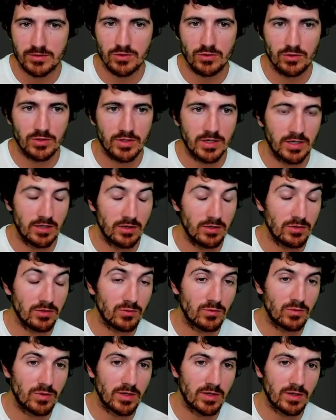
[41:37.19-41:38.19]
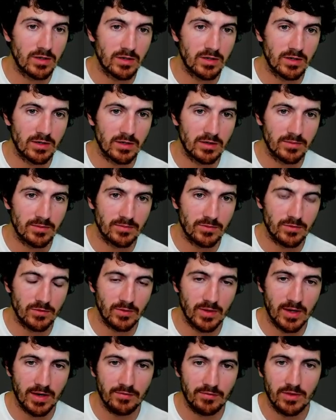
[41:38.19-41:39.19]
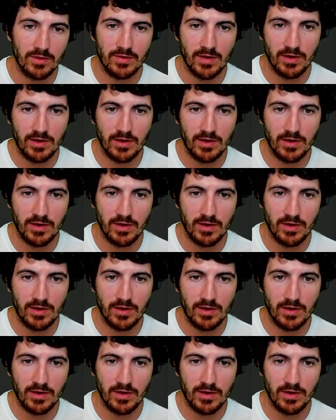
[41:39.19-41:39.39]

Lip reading: So here we are, so we have the